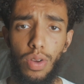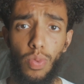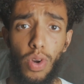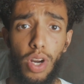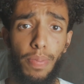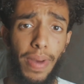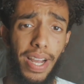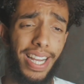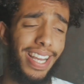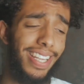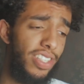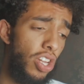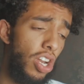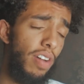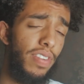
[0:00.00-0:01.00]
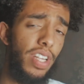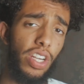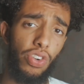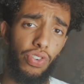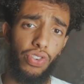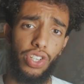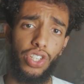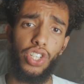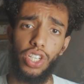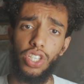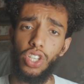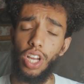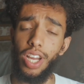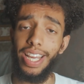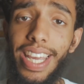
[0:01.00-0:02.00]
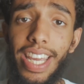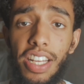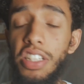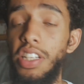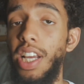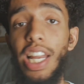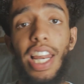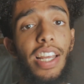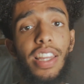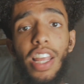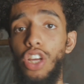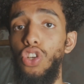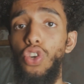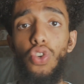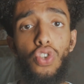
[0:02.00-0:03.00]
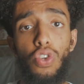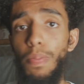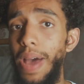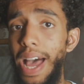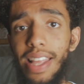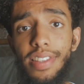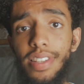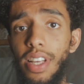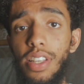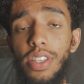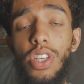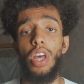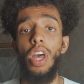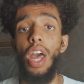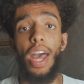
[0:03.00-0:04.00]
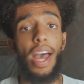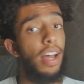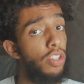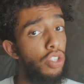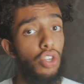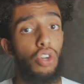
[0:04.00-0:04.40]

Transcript: Welcome back, guys. None other than Cringy Star here to collect that YouTube AdSense and